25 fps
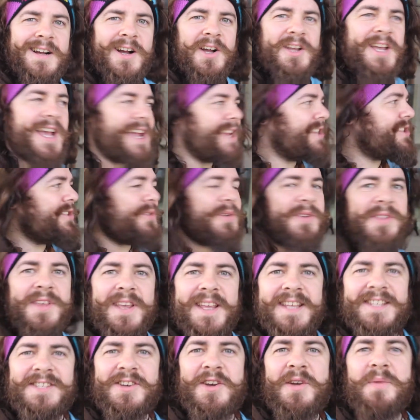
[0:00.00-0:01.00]
Okay, so I
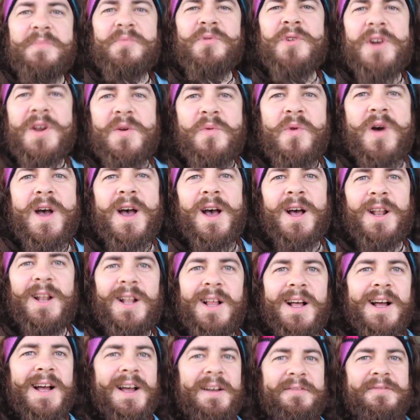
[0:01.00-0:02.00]
think it's going pretty well.
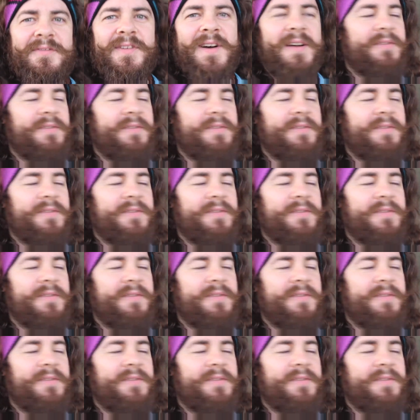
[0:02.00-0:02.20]
I've,